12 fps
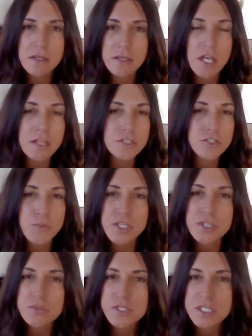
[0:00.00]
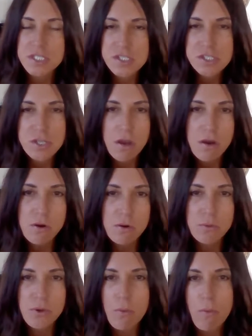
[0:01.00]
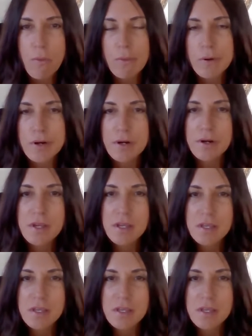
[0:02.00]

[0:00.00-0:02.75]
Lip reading: colors we used in a stone or